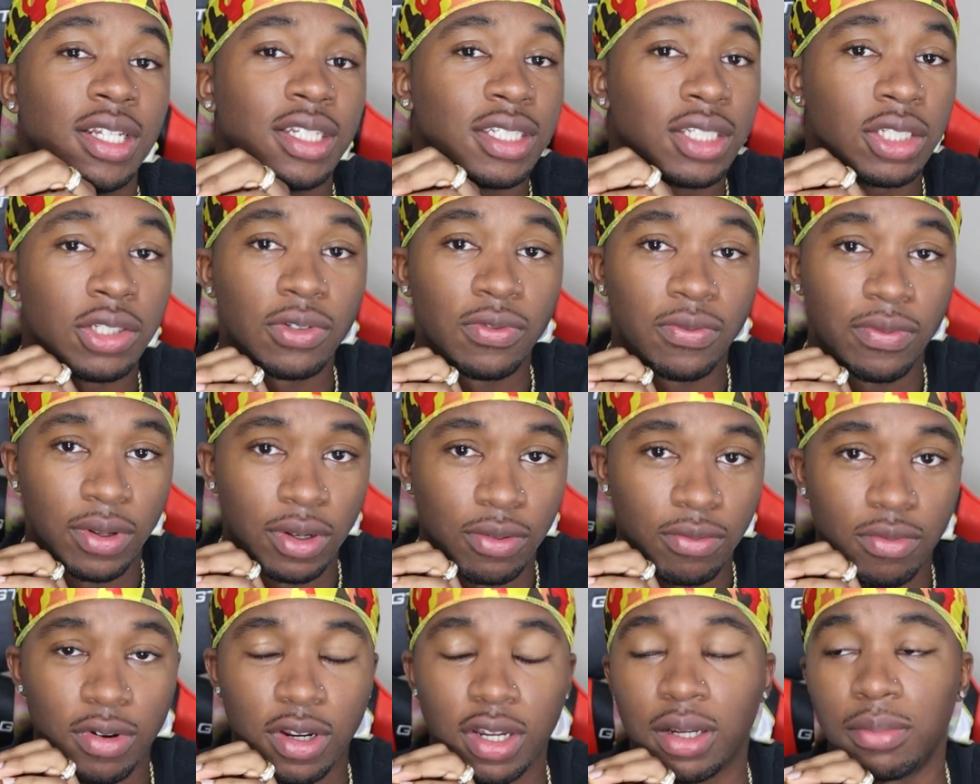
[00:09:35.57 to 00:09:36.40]
She
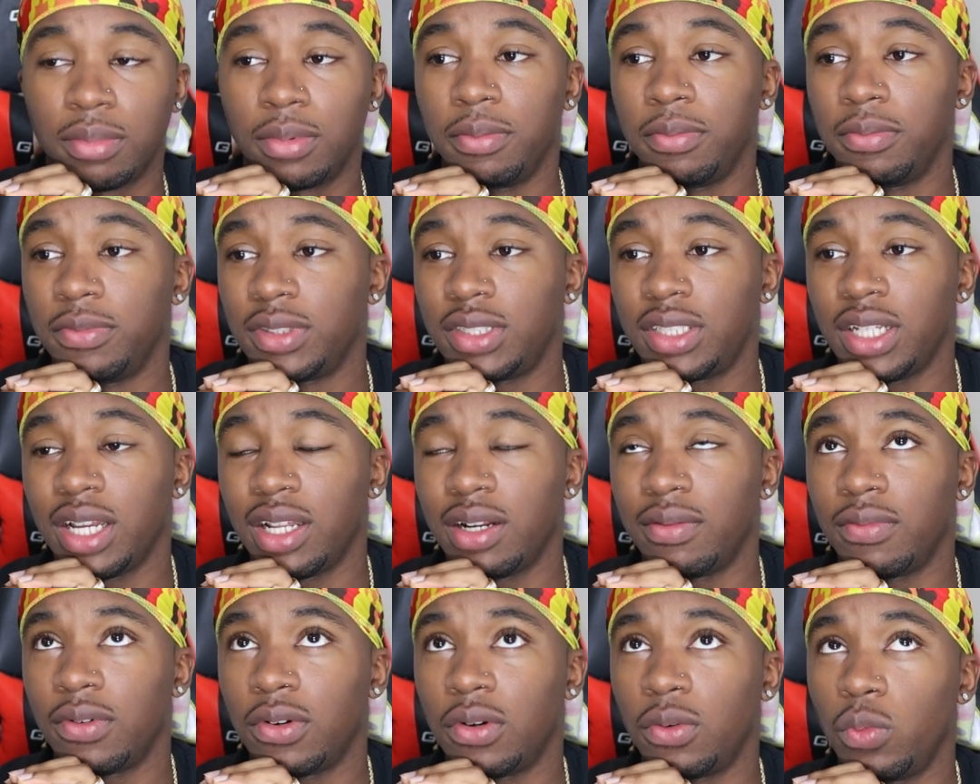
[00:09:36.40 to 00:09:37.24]
finna rob him.
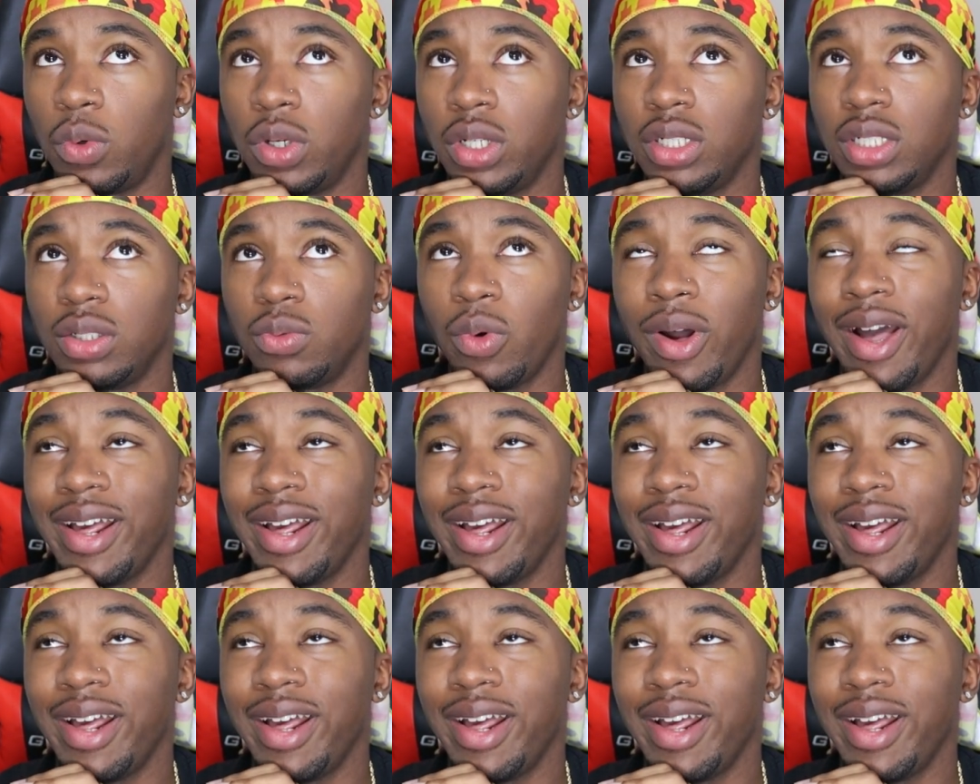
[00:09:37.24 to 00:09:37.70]
Second of all, what did,